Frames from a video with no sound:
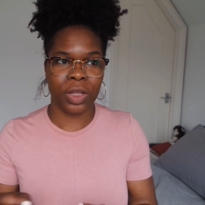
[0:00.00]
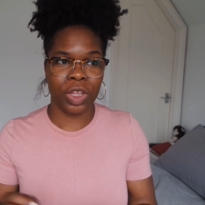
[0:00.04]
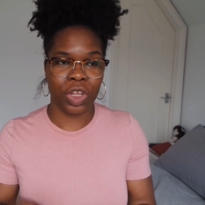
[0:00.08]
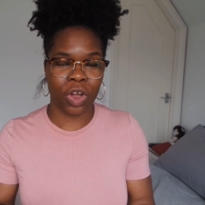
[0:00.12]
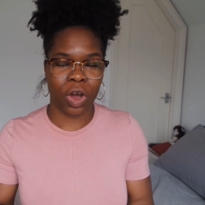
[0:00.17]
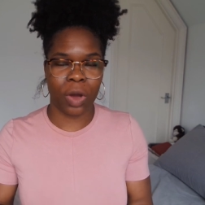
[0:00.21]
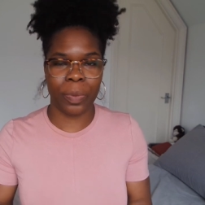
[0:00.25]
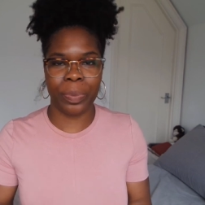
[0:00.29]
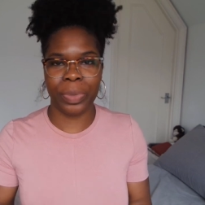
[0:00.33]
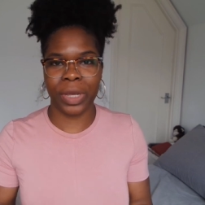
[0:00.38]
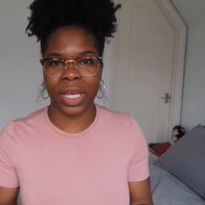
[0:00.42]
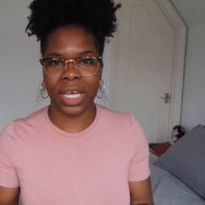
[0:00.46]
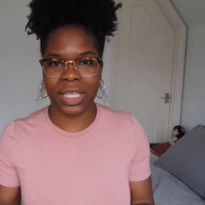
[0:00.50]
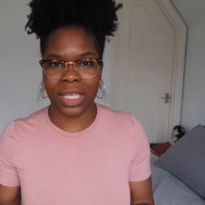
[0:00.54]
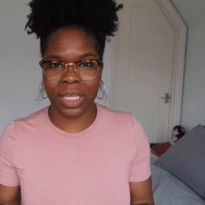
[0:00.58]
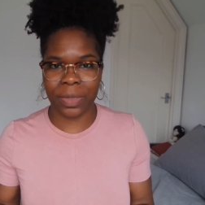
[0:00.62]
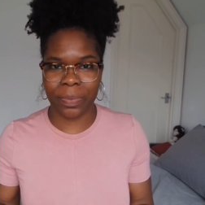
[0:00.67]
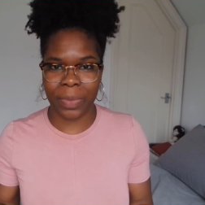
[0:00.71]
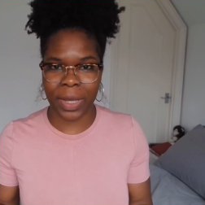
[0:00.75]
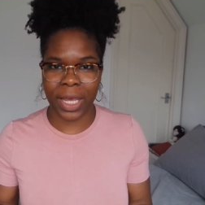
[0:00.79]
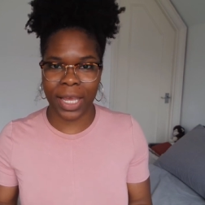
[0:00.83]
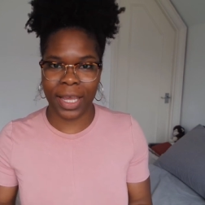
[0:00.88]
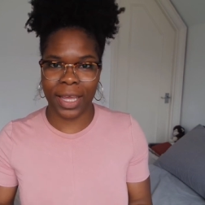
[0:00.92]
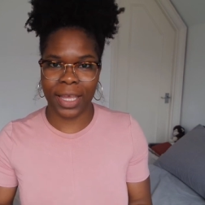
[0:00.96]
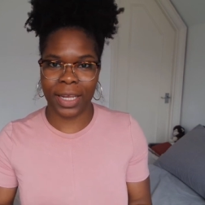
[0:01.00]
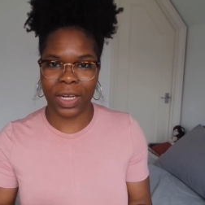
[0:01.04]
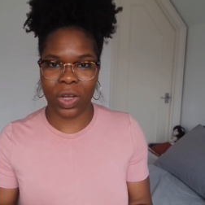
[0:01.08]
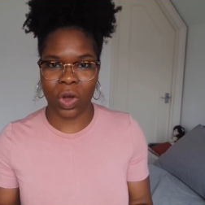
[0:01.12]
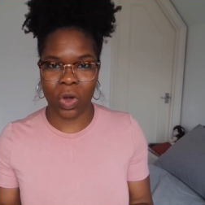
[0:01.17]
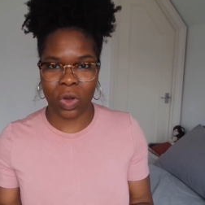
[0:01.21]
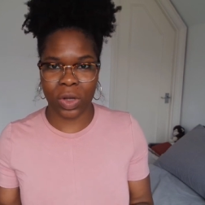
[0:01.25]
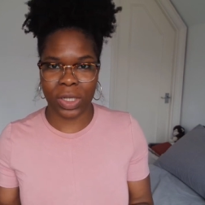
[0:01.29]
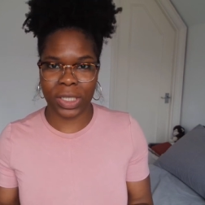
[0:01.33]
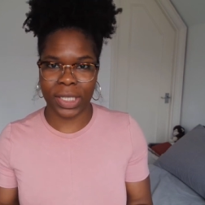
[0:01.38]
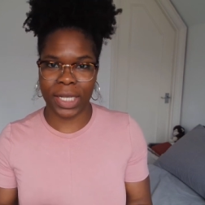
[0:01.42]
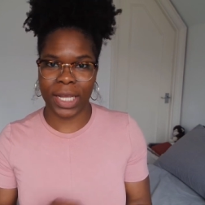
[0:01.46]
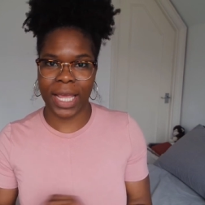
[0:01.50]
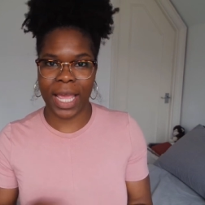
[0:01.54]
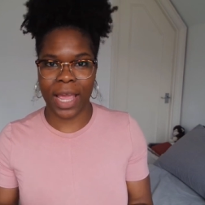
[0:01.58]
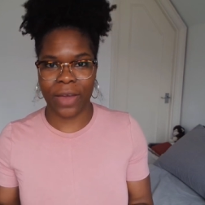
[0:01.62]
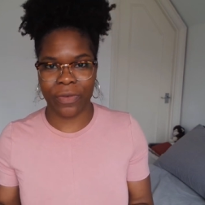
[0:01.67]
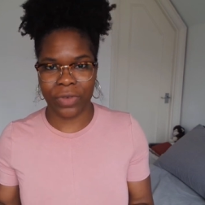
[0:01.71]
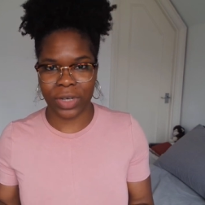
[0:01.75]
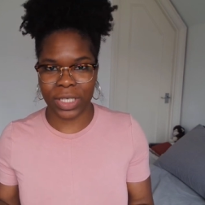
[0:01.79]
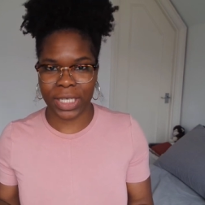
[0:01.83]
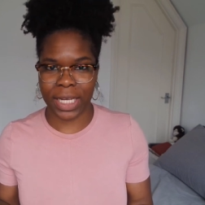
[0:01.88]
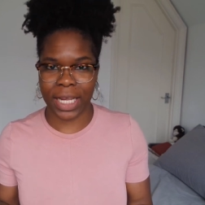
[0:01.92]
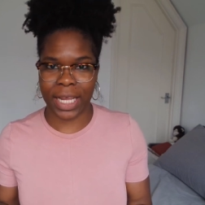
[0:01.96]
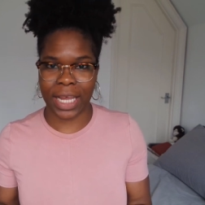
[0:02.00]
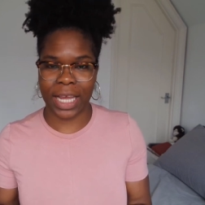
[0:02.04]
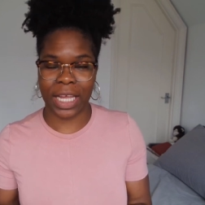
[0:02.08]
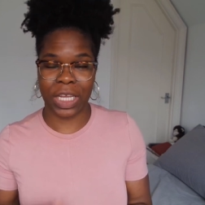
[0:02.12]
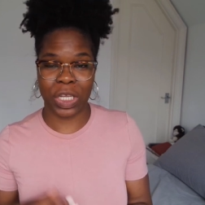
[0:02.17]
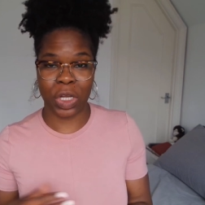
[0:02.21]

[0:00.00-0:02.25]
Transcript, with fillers: not being in pain all day every day